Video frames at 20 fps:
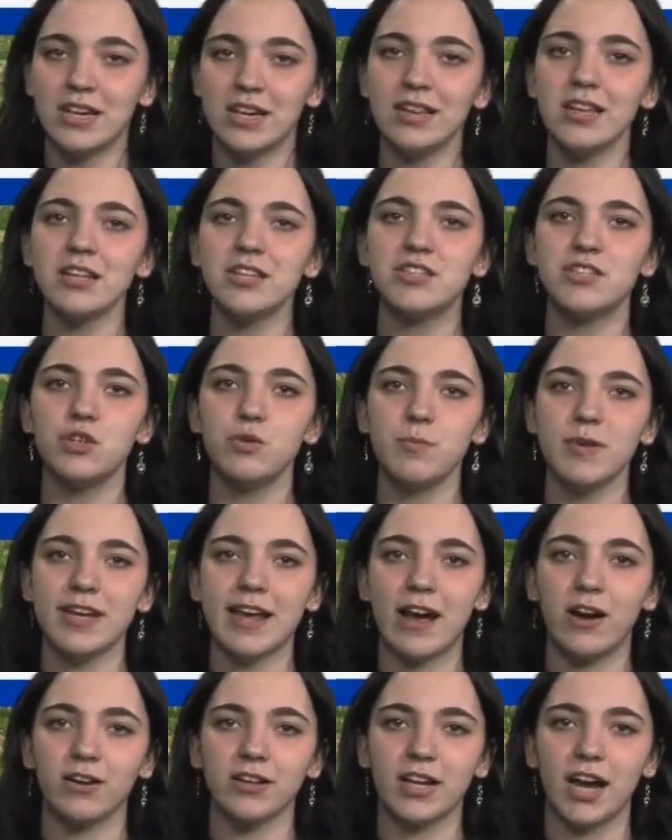and then
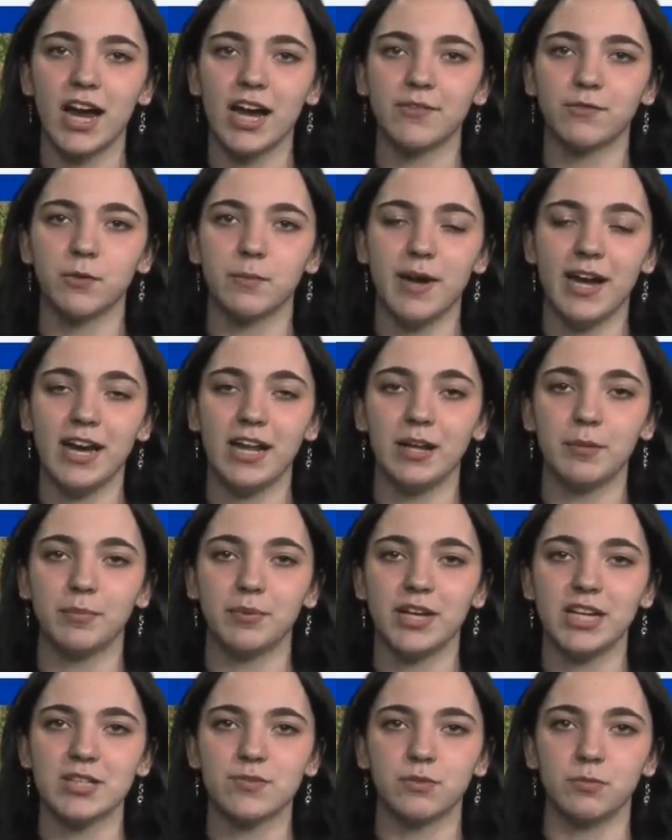zooming out and kind of remaining in
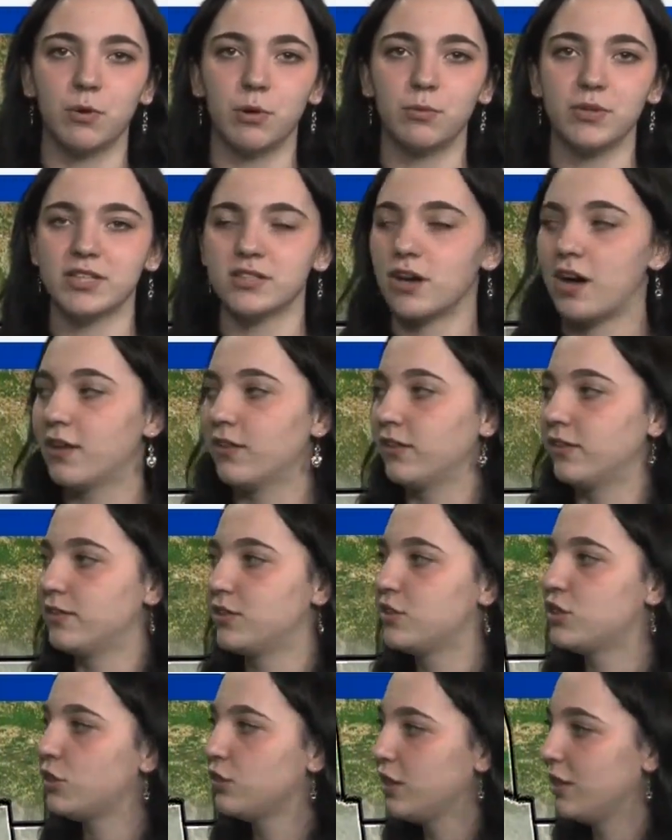place from what we saw
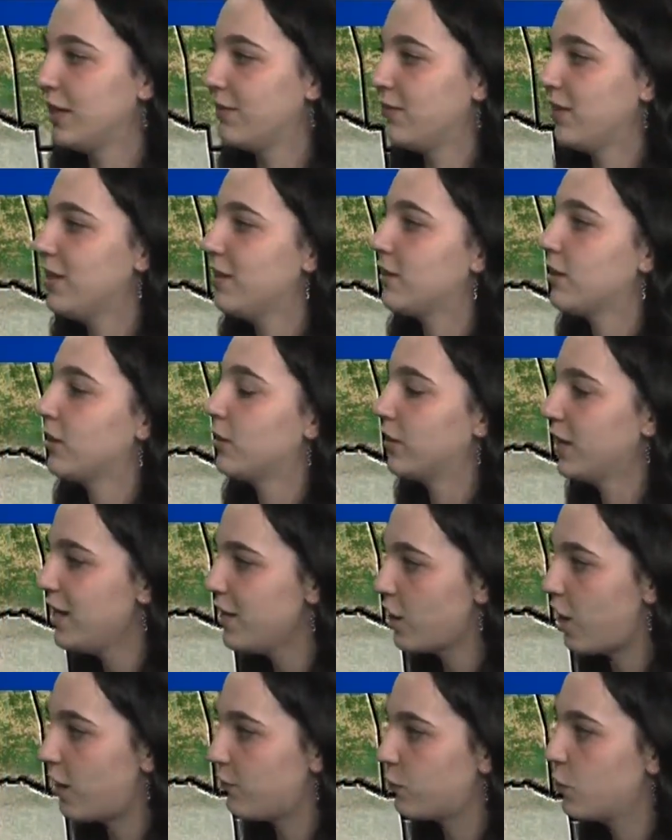
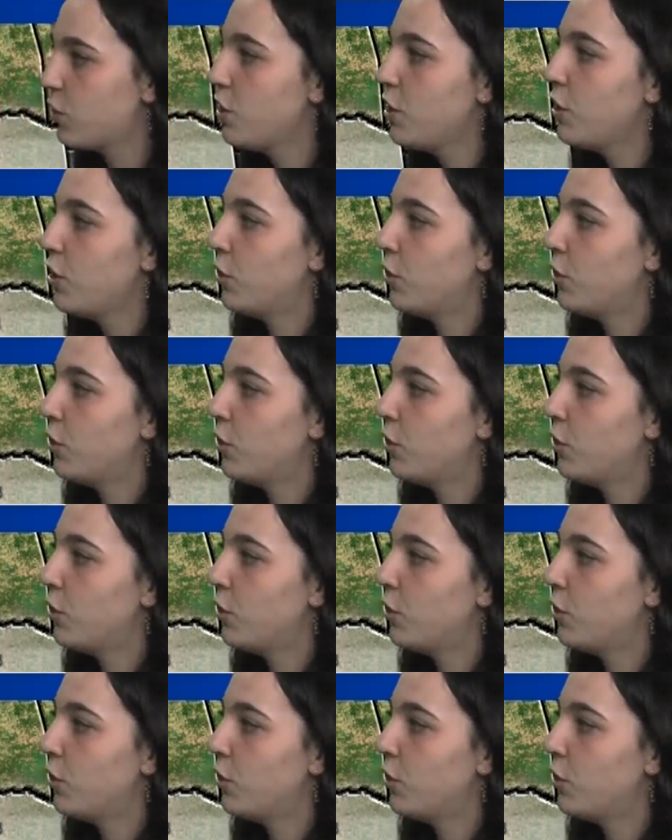leading off